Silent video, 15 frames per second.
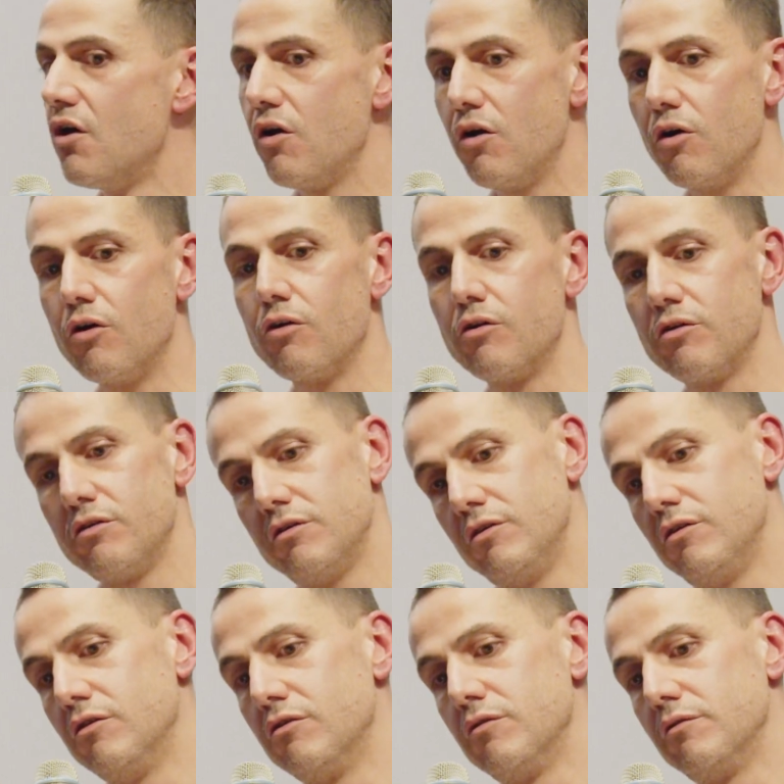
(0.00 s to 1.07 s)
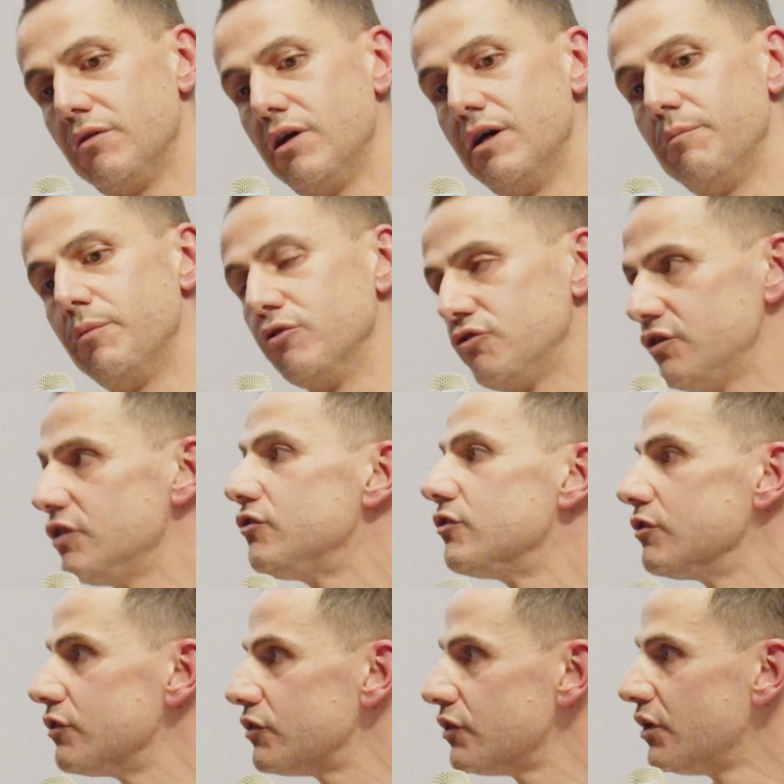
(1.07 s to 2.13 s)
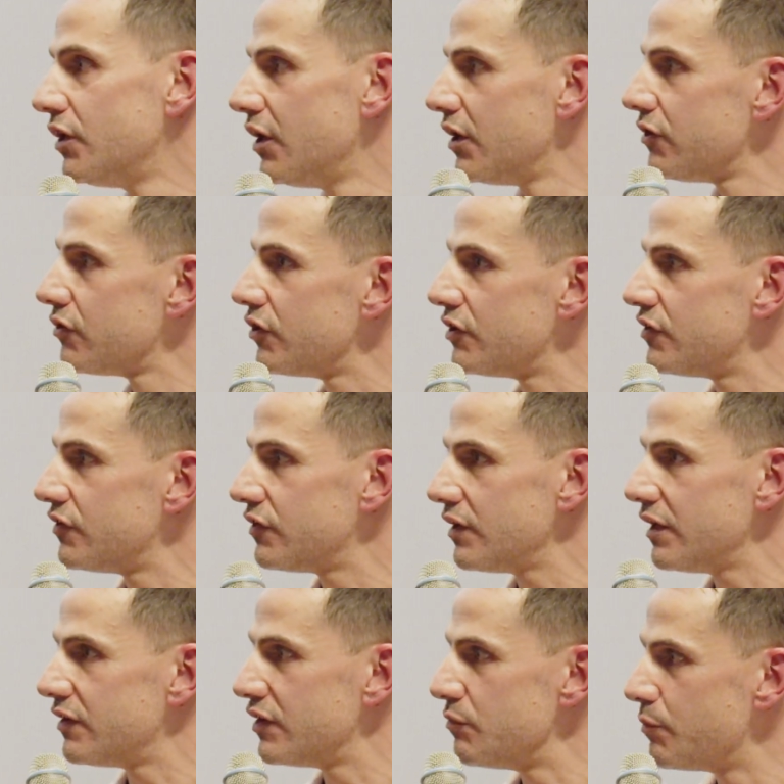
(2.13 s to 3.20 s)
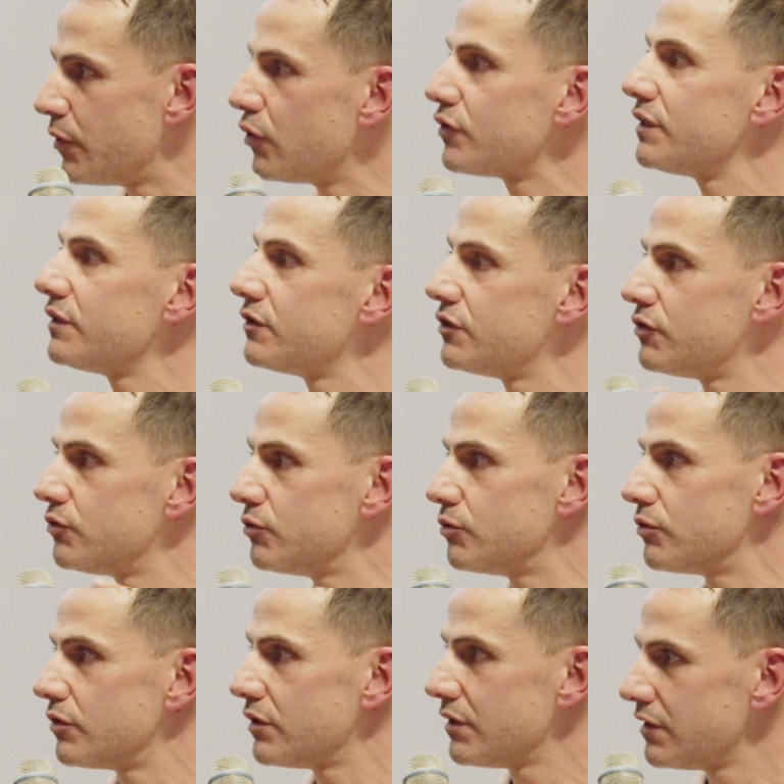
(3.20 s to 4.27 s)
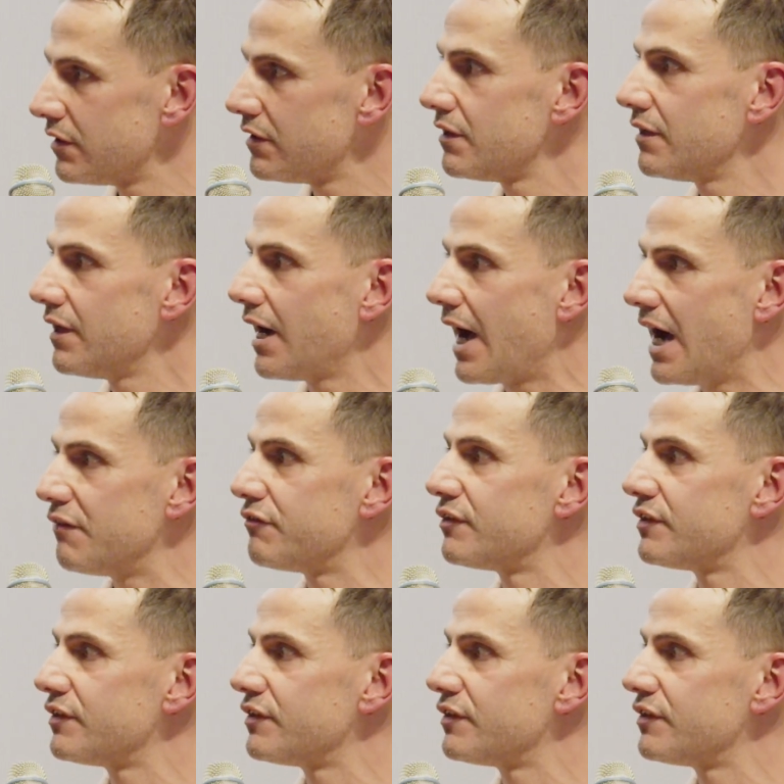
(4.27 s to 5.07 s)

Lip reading: or positioned. So it's important to have